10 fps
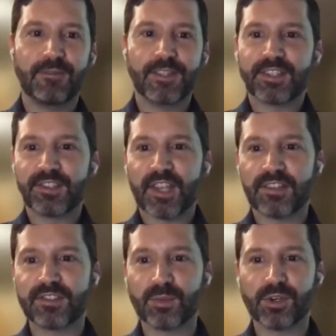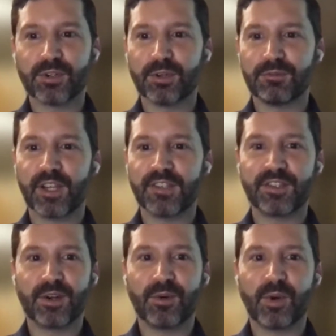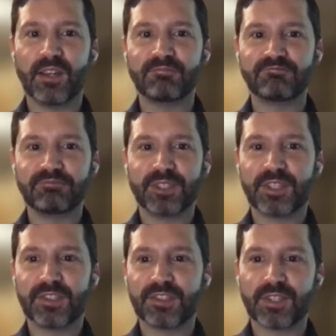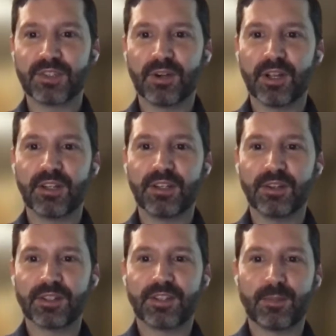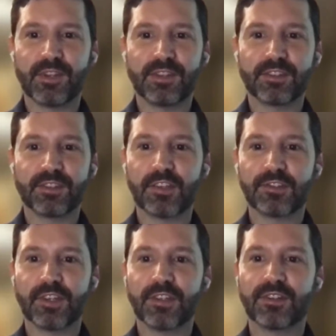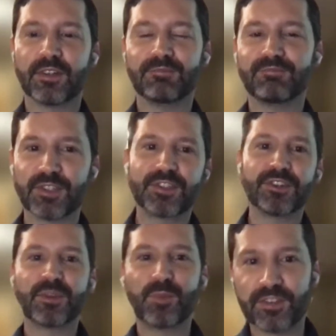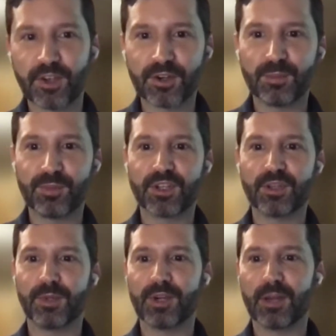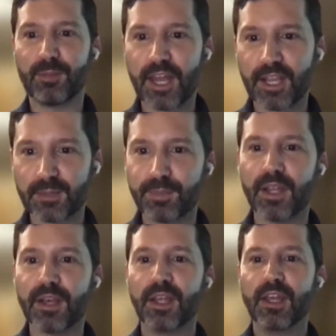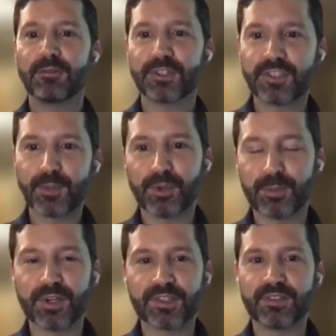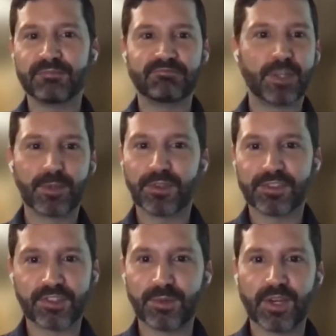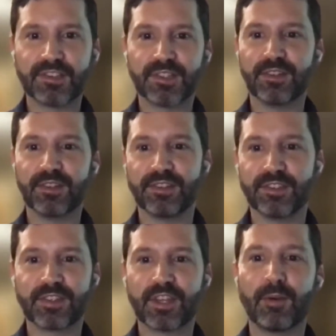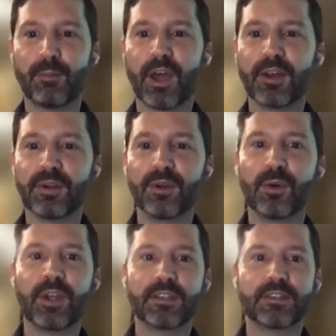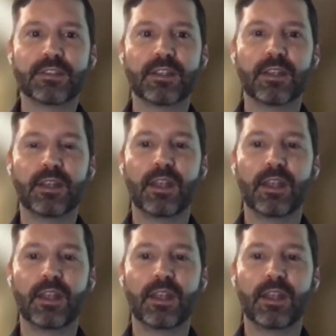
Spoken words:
If it suggests a word or a phrase you don't want, you can just ignore it. You don't accept the suggestion. So there's still some ways autocomplete could be problematic, but for a typical person, typical situation, this is just kind of a minor annoyance.